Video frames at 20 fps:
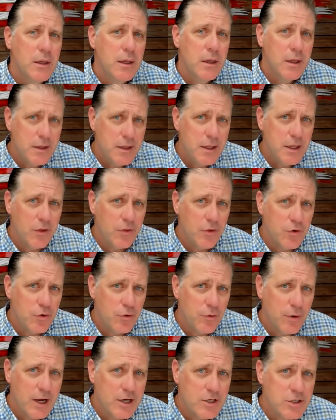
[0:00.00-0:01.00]
in the other
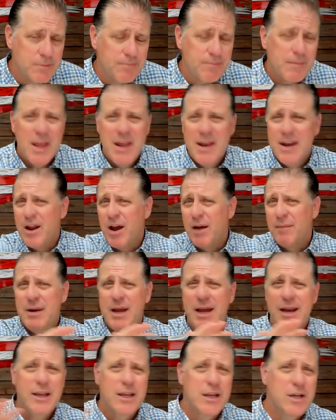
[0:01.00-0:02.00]
direction. Now, I'm
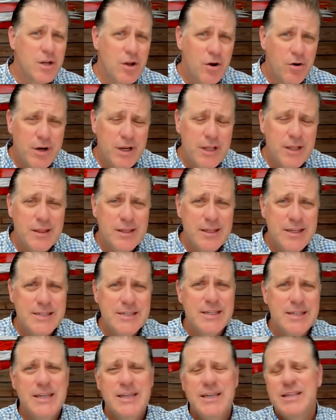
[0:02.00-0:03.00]
not condoning these
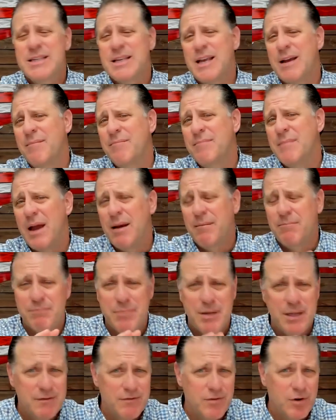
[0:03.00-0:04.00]
things. I'm, I'm
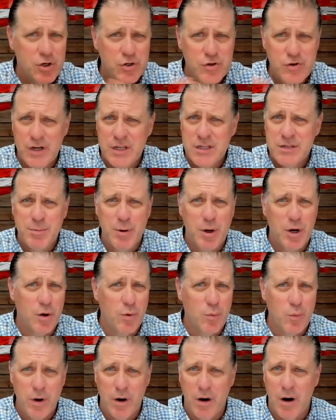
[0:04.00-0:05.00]
being very
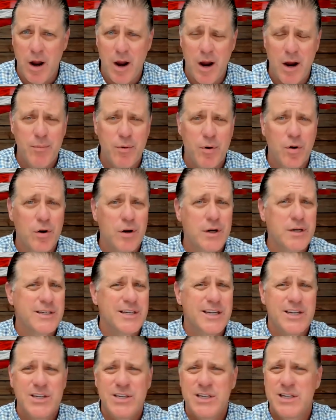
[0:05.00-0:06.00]
transparent. We are a hybrid
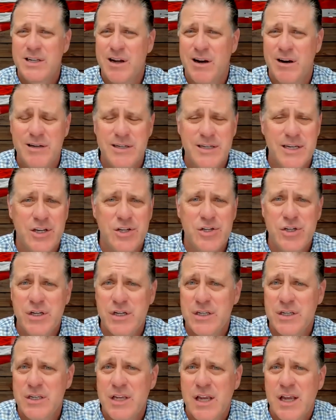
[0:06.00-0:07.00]
organization. Our intention
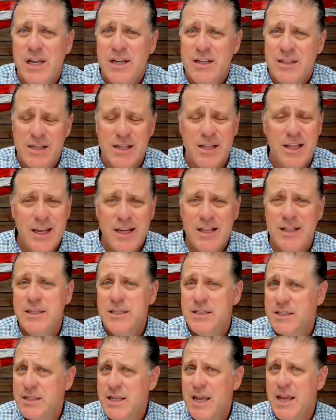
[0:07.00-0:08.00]
is to likely
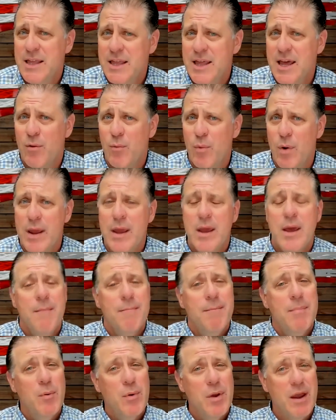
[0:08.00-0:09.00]
stay that way,
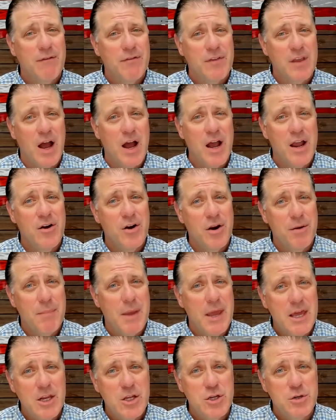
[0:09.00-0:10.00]
but we have to hire and
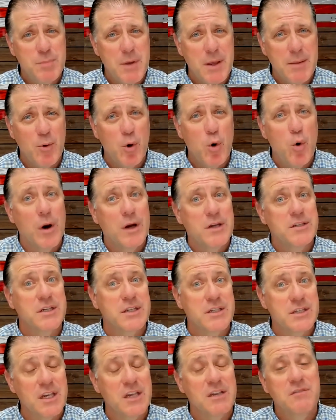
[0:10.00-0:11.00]
manage people who are
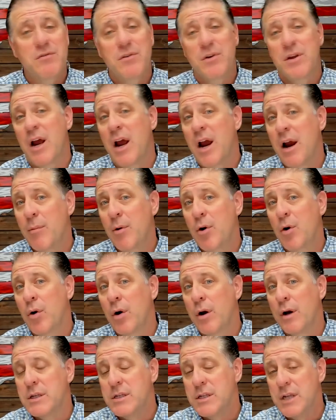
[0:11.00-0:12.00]
successful in a hybrid
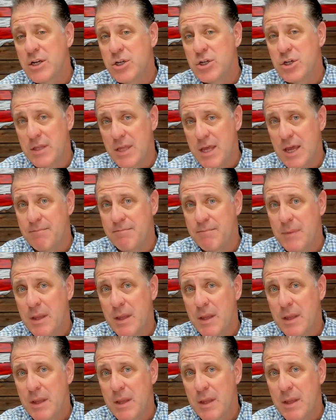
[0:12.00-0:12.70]
organization then